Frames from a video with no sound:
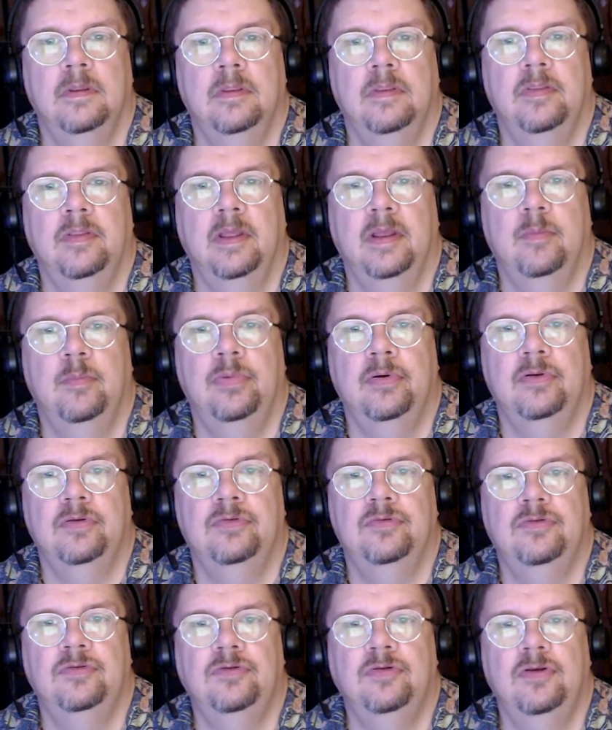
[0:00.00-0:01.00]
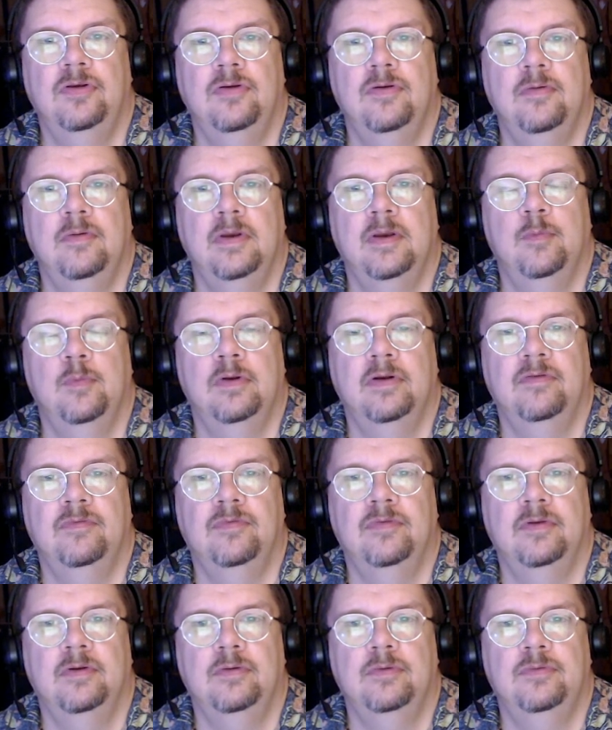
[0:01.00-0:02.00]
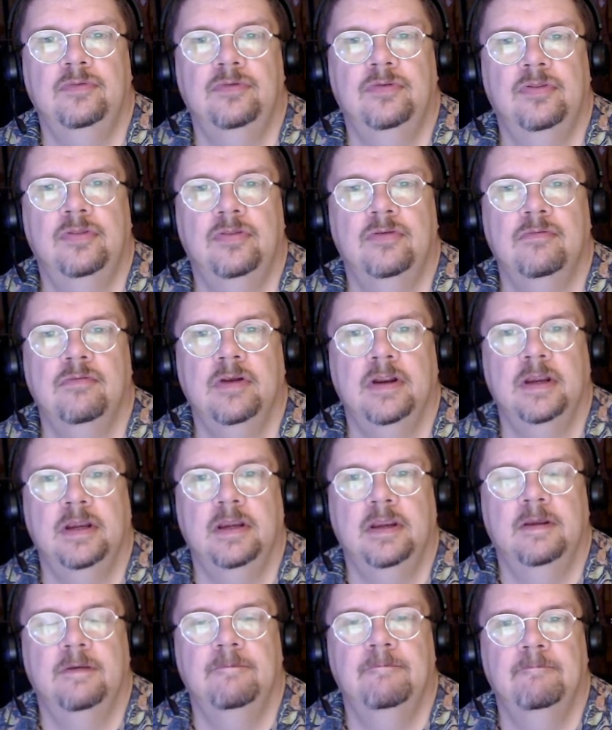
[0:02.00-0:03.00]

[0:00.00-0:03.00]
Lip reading: That puts 2 in one of those three.